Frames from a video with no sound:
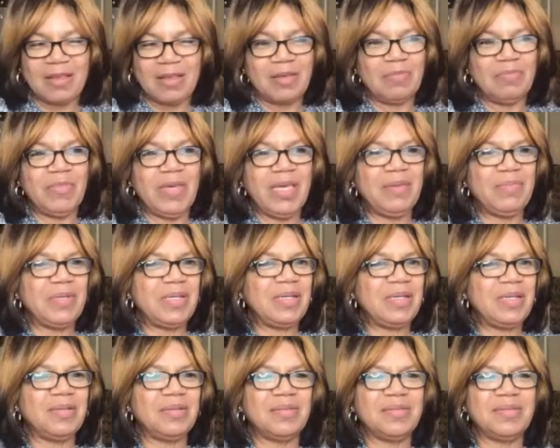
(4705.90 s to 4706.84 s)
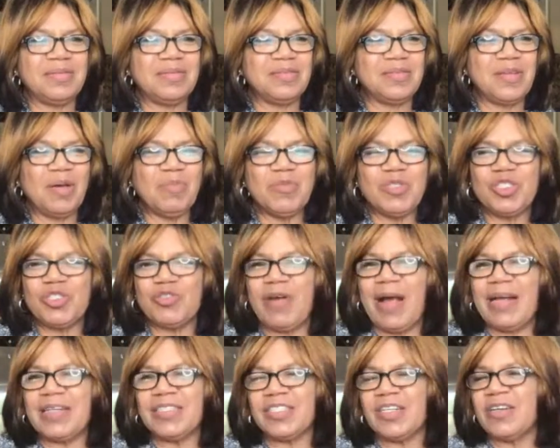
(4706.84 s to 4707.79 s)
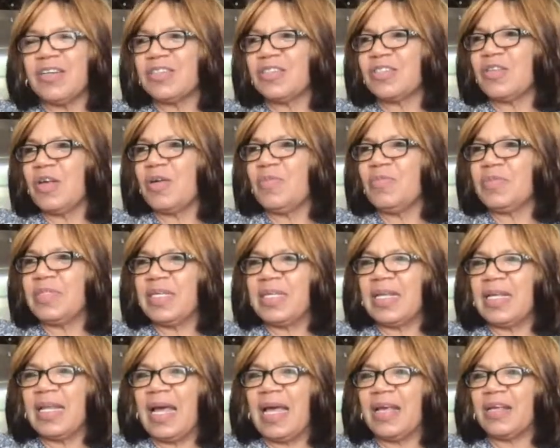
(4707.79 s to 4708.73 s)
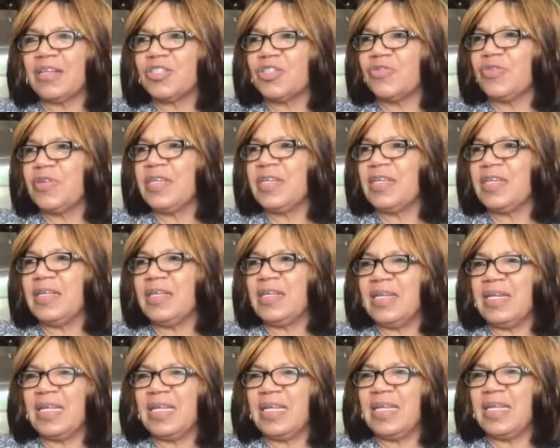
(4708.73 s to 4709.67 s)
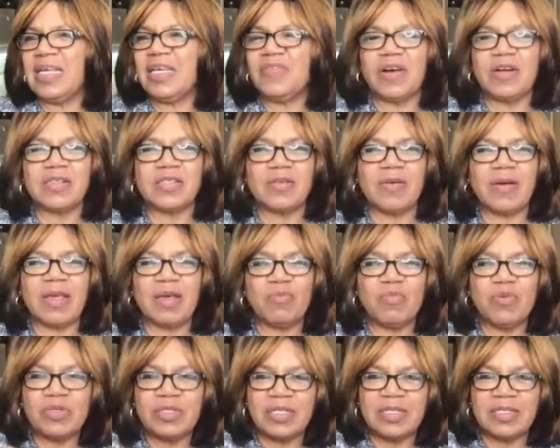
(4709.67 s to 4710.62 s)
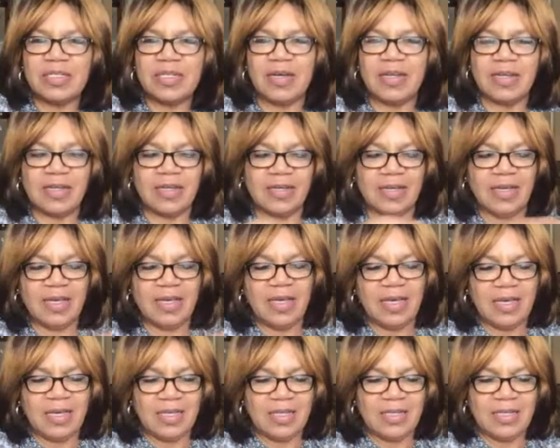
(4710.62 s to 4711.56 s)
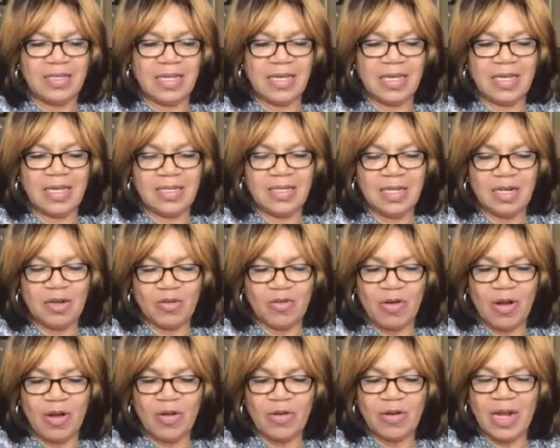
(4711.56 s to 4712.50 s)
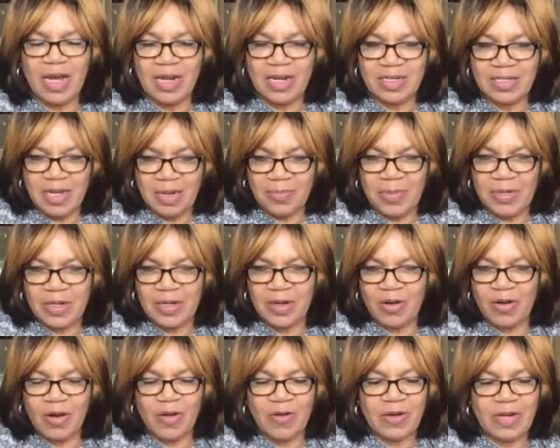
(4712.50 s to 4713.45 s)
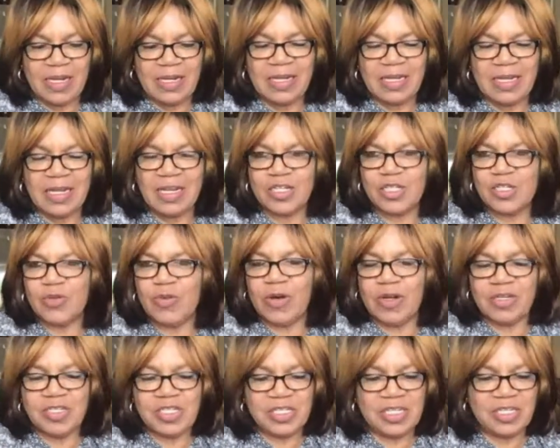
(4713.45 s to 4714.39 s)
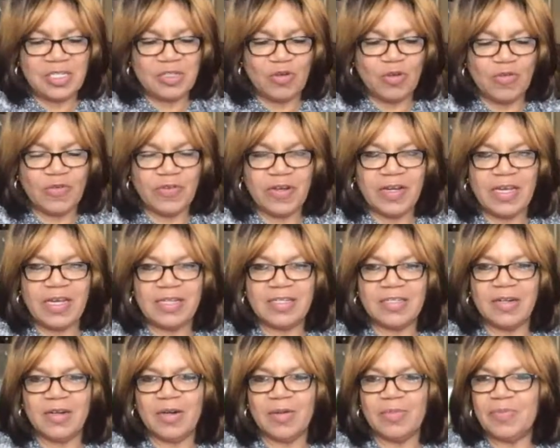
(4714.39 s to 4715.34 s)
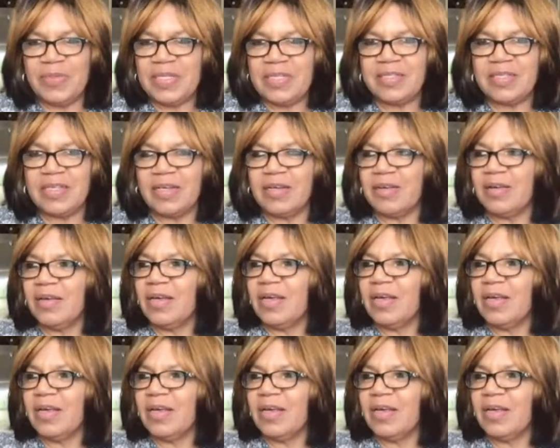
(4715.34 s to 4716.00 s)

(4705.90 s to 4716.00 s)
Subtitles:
maybe some trash or something like tree leaf or so. You put it on the ground, on top of the ground, and then throw a sheet over it or a piece of